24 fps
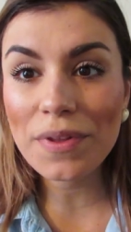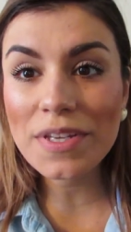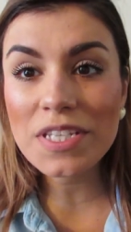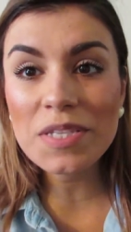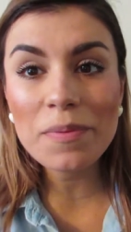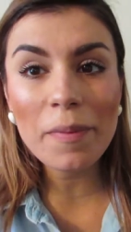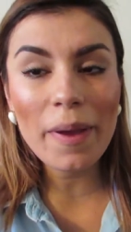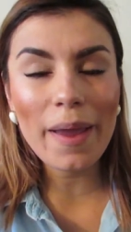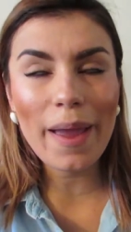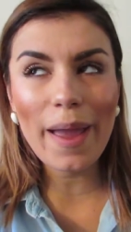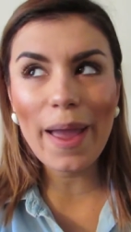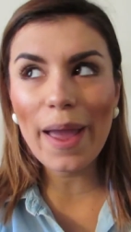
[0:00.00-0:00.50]
This
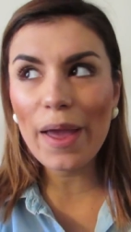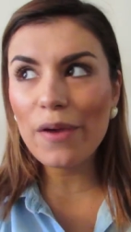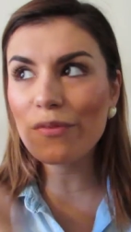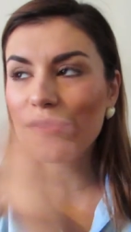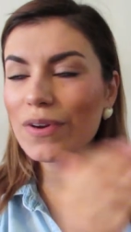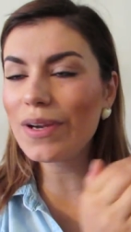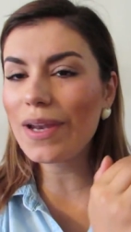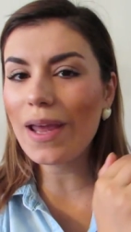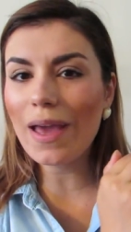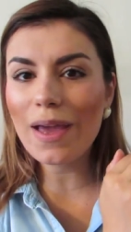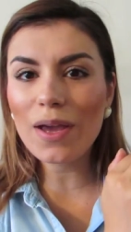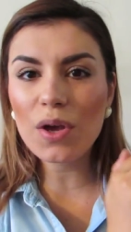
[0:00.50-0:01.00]
is my
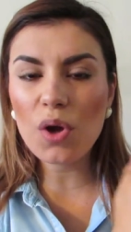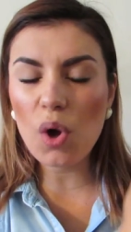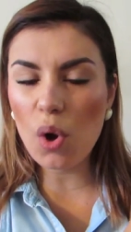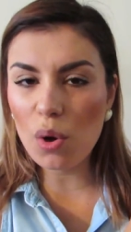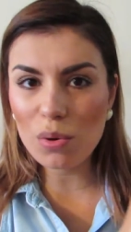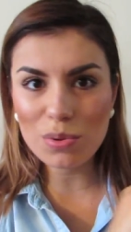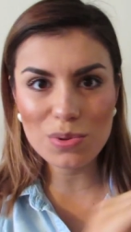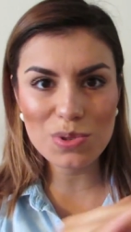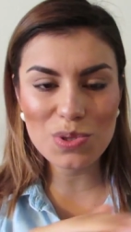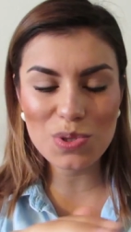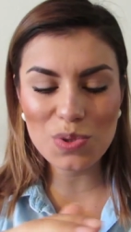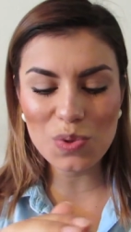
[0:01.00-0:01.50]
everyday
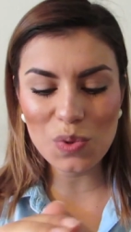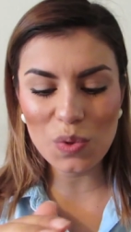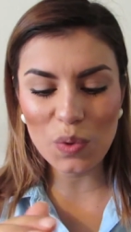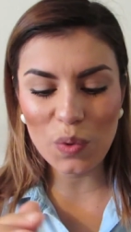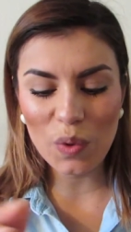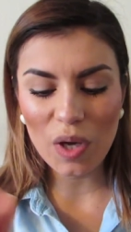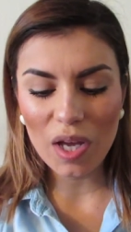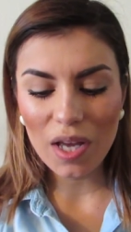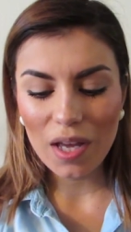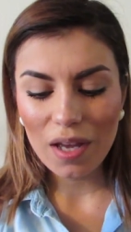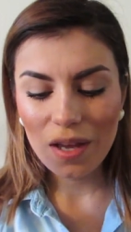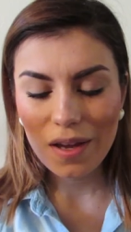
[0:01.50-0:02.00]

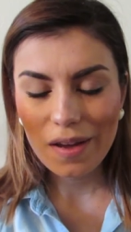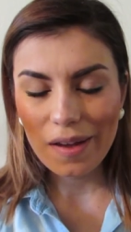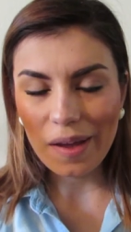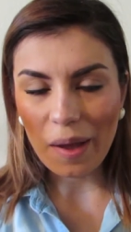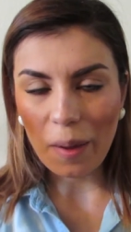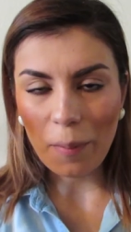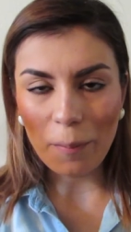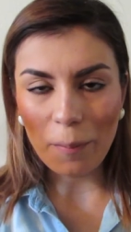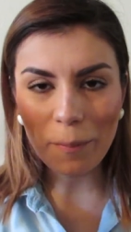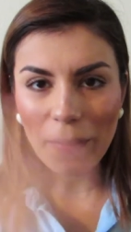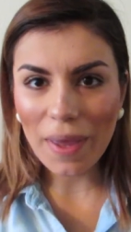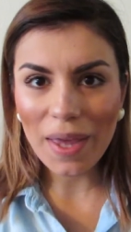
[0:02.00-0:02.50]
go-to
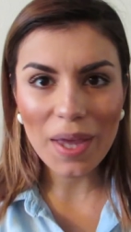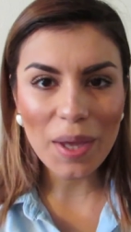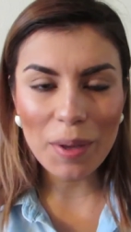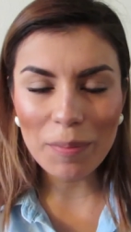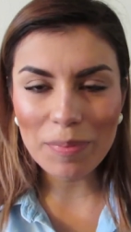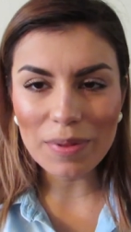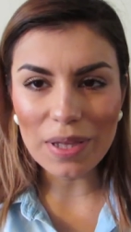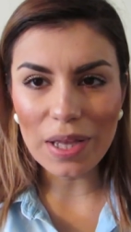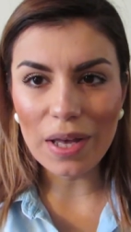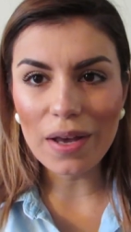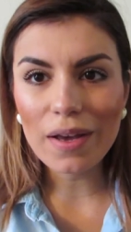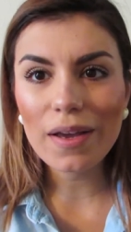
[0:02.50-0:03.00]

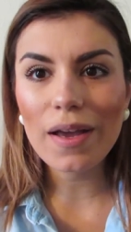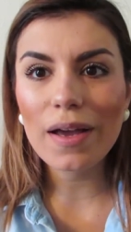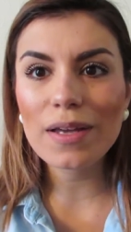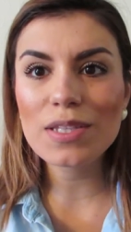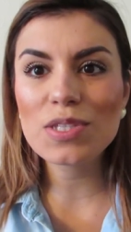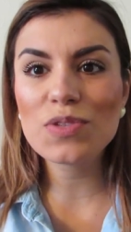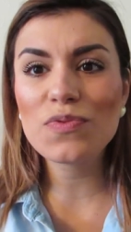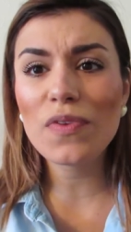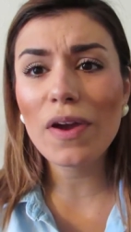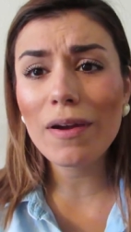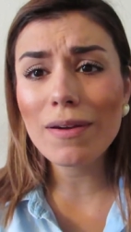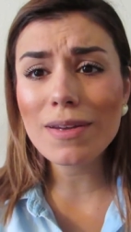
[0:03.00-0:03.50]
makeup look.
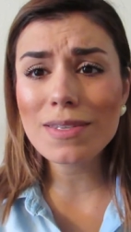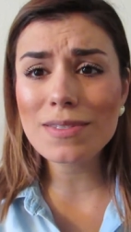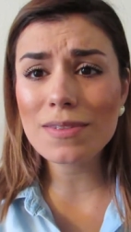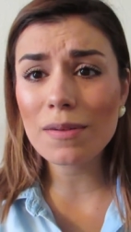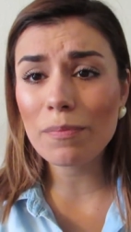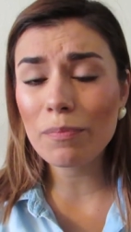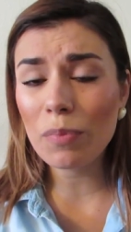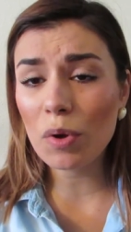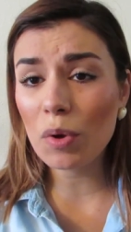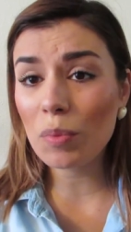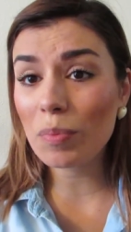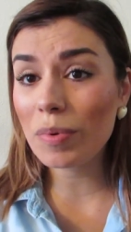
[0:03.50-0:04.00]
It's very
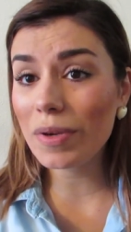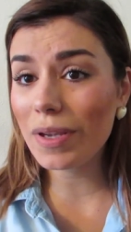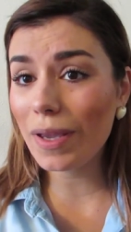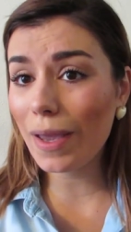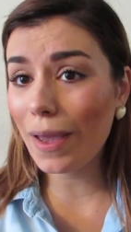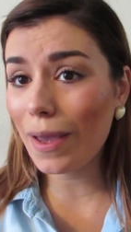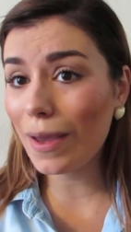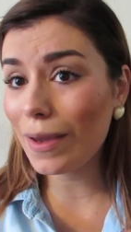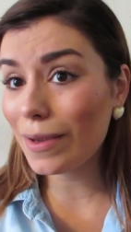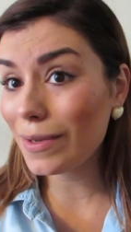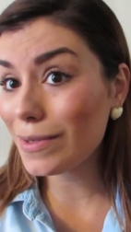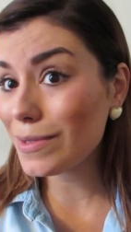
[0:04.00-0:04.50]
simple, but
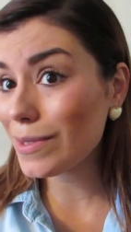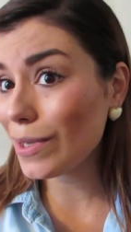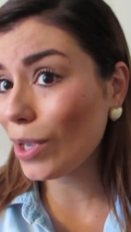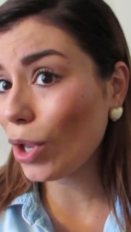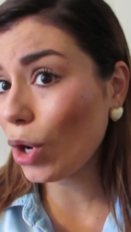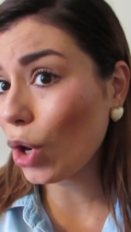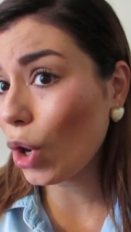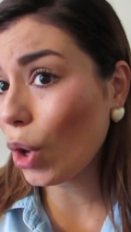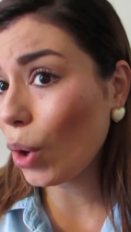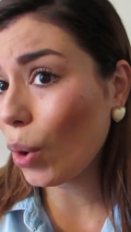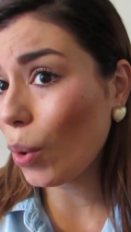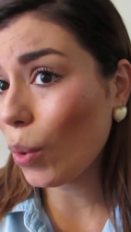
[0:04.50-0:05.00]
yet,
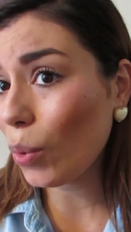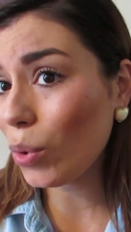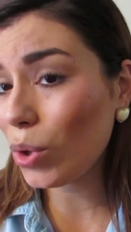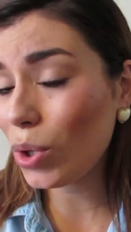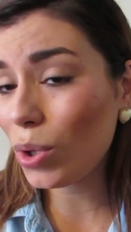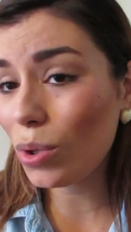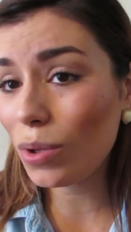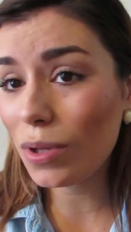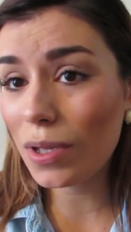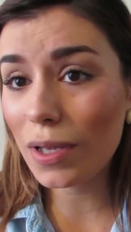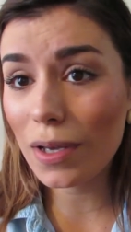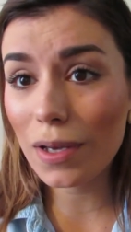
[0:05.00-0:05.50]
you know,
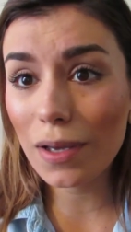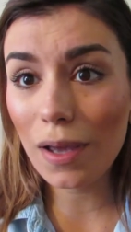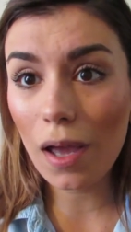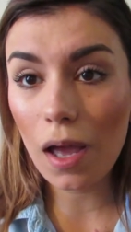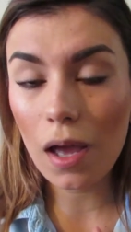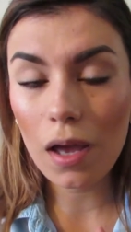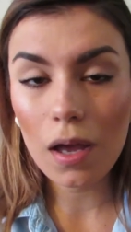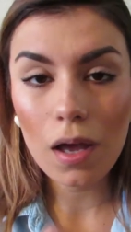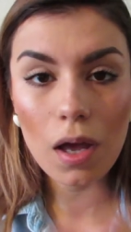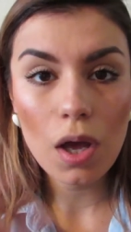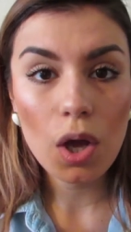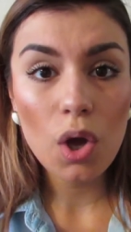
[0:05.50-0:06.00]
you look
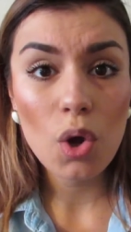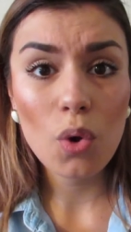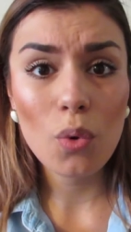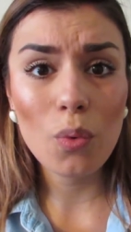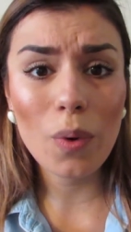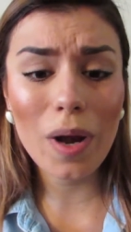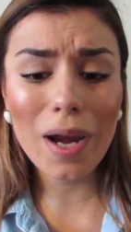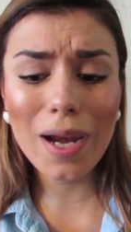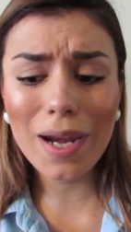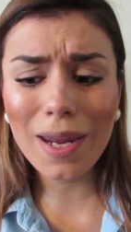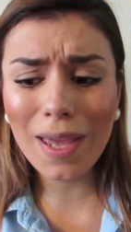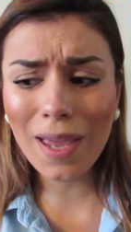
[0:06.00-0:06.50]

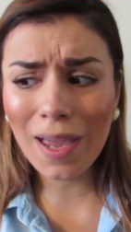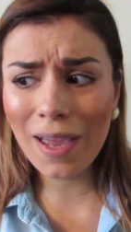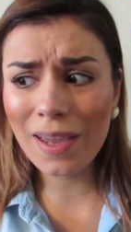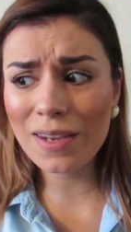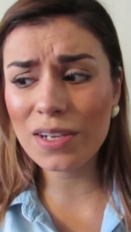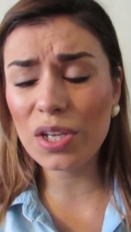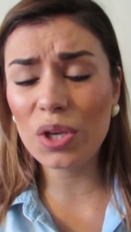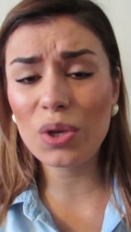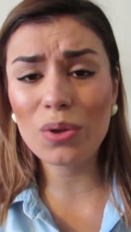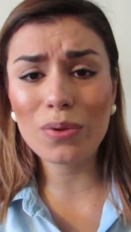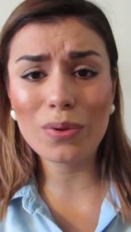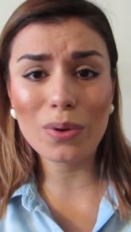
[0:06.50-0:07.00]

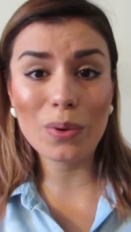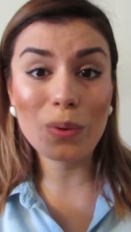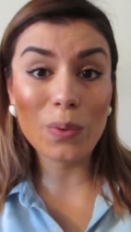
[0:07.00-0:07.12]
radiant and you look